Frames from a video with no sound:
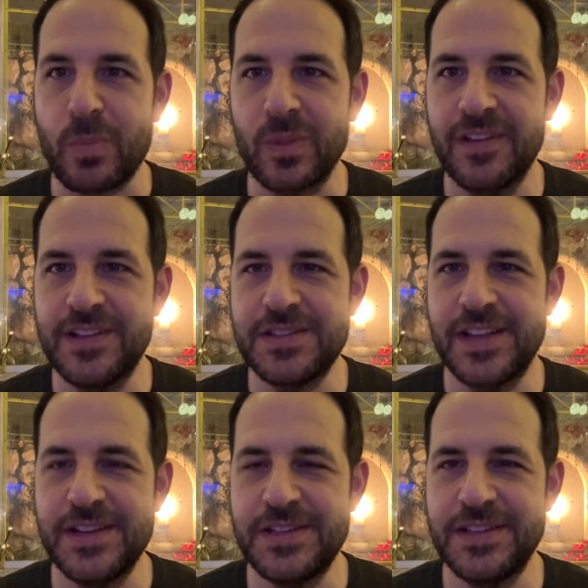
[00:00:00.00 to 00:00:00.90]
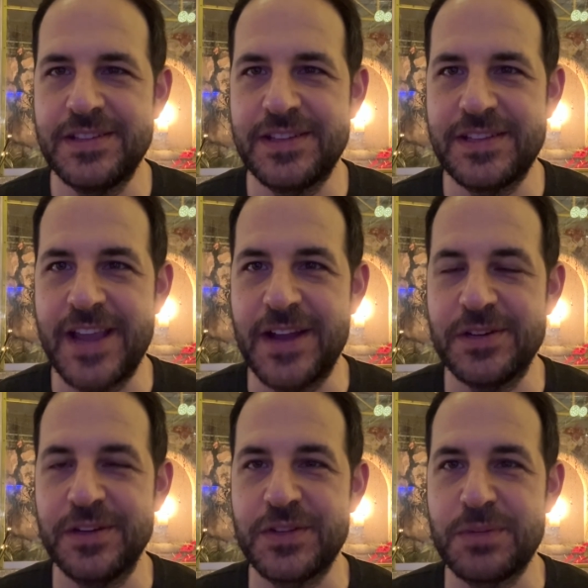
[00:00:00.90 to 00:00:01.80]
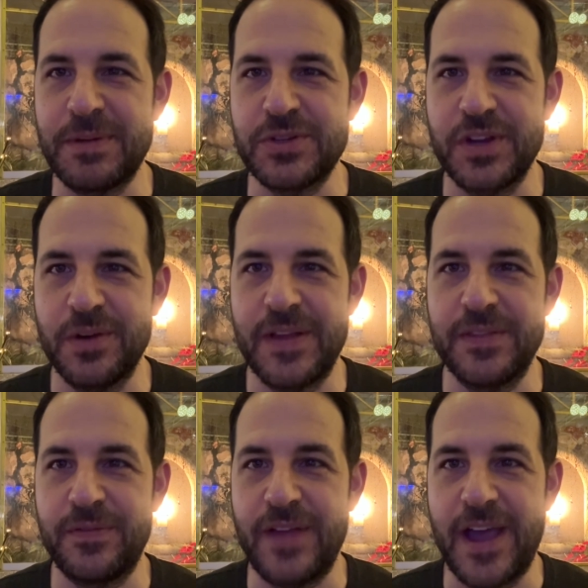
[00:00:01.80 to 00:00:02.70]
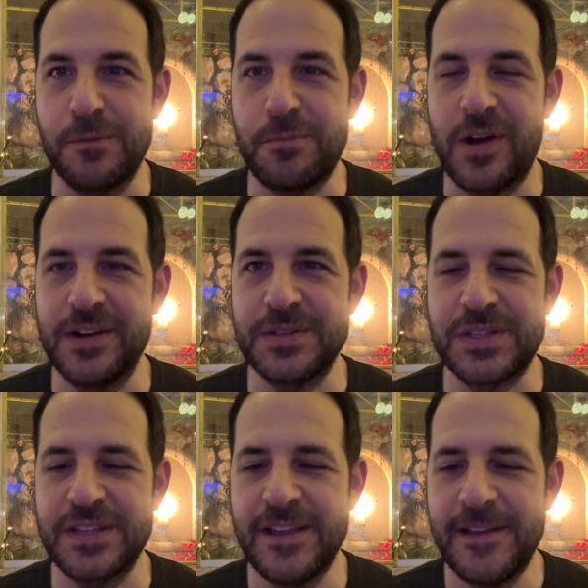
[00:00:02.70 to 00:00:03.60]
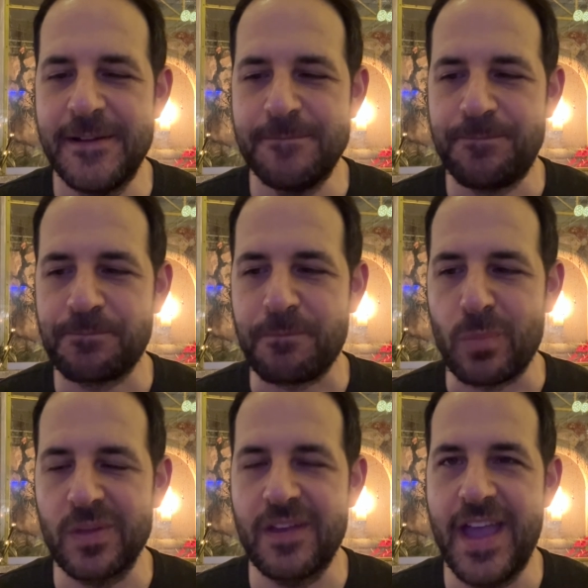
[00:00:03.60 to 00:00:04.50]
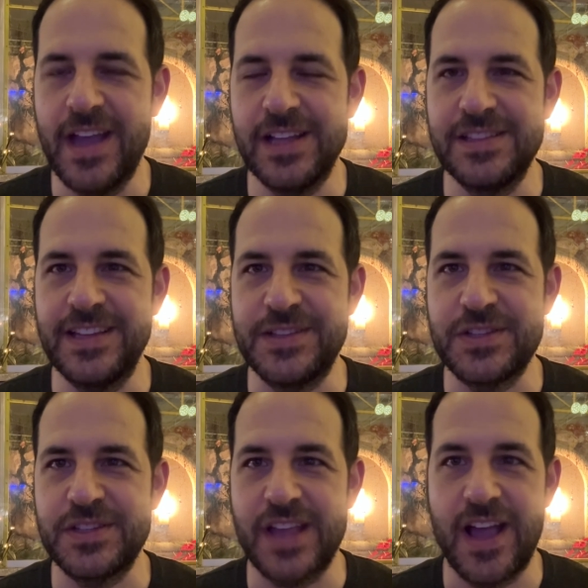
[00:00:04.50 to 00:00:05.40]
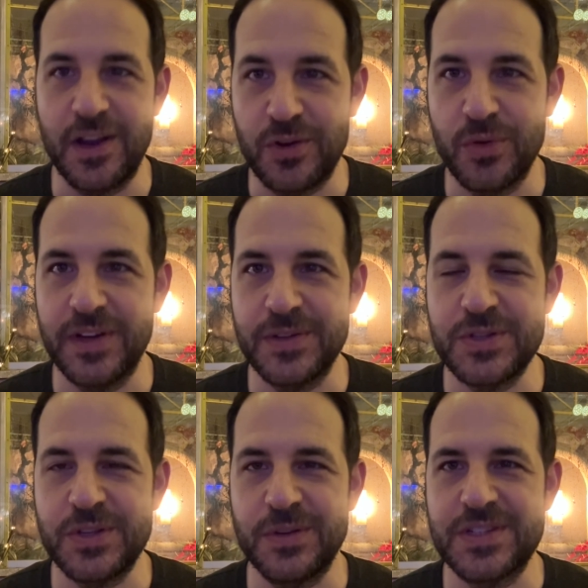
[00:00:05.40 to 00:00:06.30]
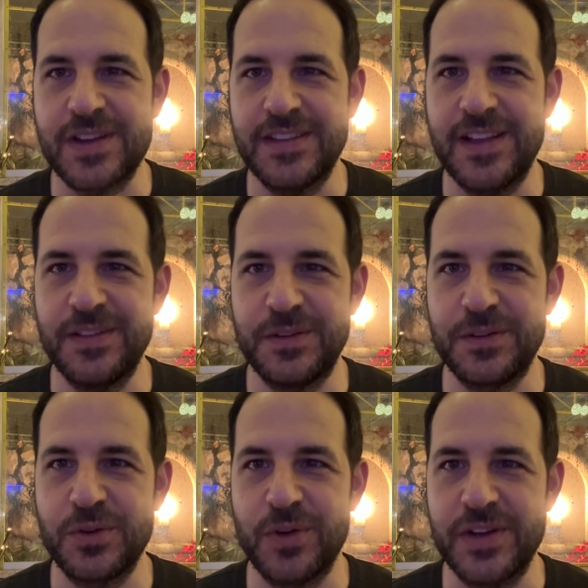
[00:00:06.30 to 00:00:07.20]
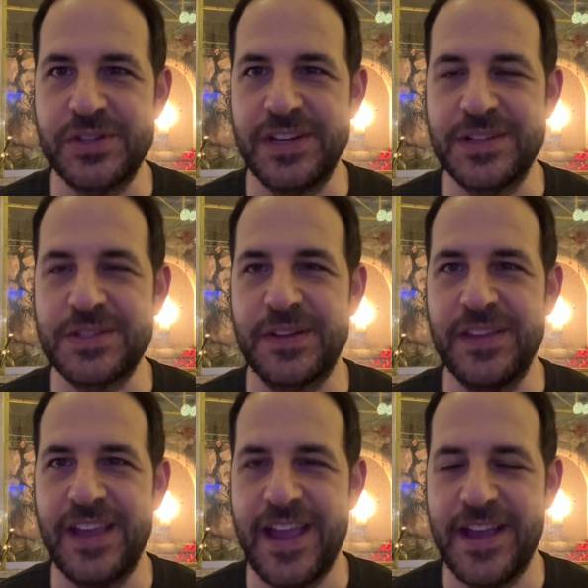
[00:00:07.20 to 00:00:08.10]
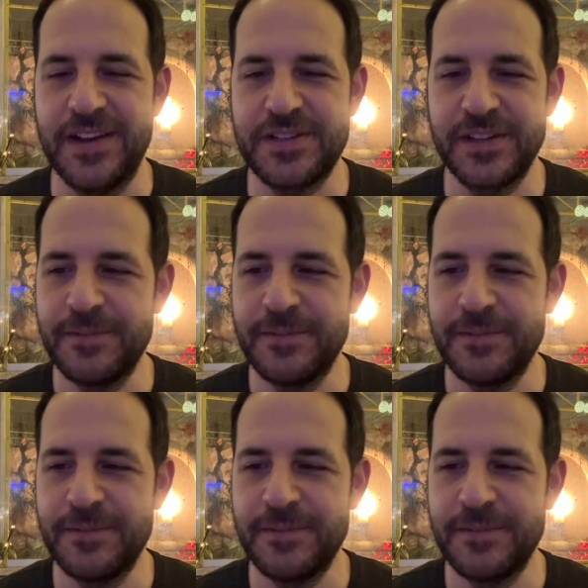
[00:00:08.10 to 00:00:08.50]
It's nice and tender, especially around the fatter parts. And it's grilled, so it's got that little crunchiness on the end.